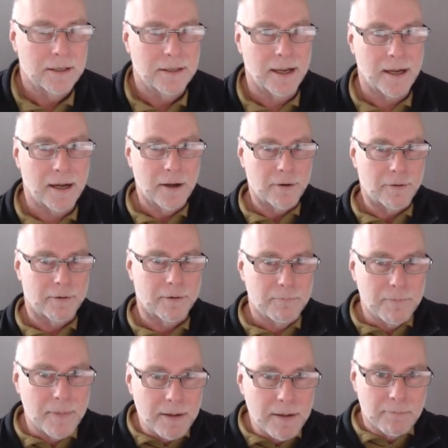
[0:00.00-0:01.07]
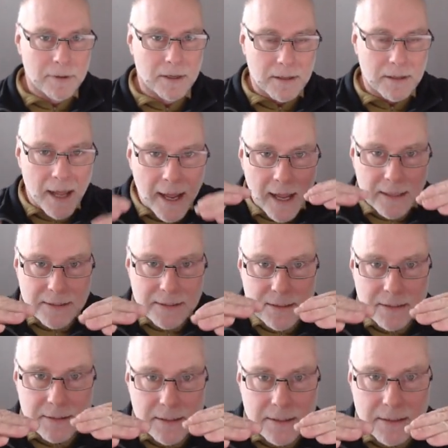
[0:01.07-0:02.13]
Now remember the hatch
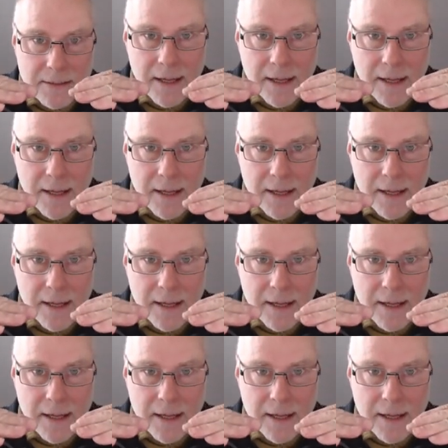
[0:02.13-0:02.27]
isn't just